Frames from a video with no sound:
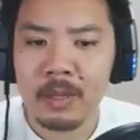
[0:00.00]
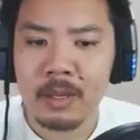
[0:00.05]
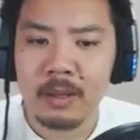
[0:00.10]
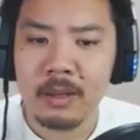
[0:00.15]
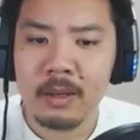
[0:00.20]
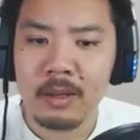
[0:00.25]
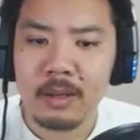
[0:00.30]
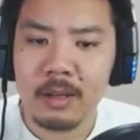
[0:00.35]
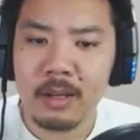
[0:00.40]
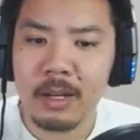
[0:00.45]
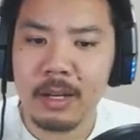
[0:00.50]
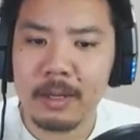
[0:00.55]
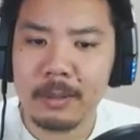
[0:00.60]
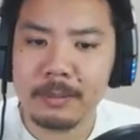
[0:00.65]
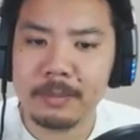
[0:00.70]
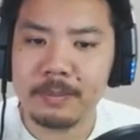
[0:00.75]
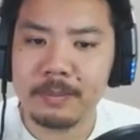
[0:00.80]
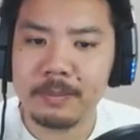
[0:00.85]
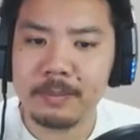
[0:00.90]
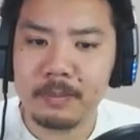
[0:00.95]

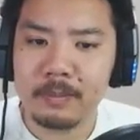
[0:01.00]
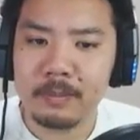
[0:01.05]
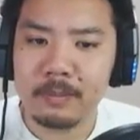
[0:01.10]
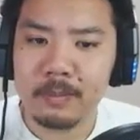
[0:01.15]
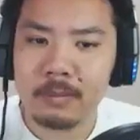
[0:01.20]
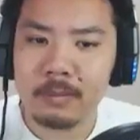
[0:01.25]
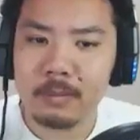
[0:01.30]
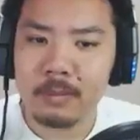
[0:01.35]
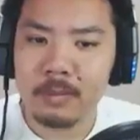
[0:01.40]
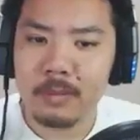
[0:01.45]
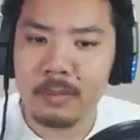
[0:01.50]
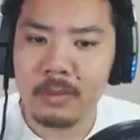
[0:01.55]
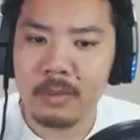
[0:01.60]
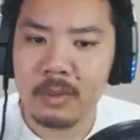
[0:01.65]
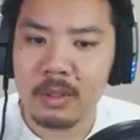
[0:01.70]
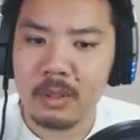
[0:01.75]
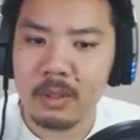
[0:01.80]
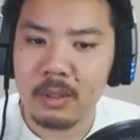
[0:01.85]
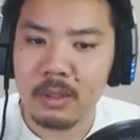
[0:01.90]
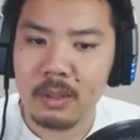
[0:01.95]

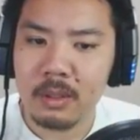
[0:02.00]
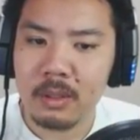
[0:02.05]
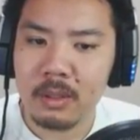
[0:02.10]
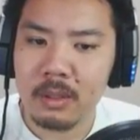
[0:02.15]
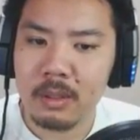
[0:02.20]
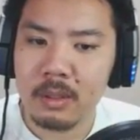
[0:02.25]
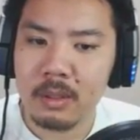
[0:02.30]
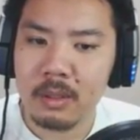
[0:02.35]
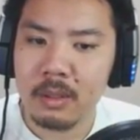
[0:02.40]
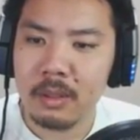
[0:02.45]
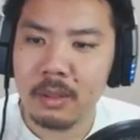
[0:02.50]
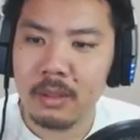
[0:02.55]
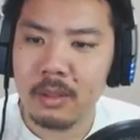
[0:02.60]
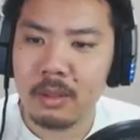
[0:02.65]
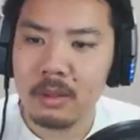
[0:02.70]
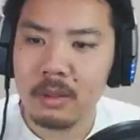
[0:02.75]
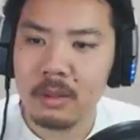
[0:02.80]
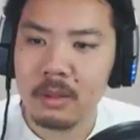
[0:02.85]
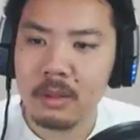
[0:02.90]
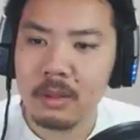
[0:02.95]

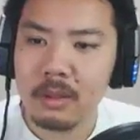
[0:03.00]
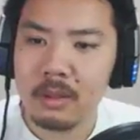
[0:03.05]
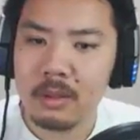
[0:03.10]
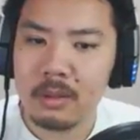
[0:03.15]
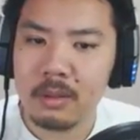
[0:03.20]
(silence)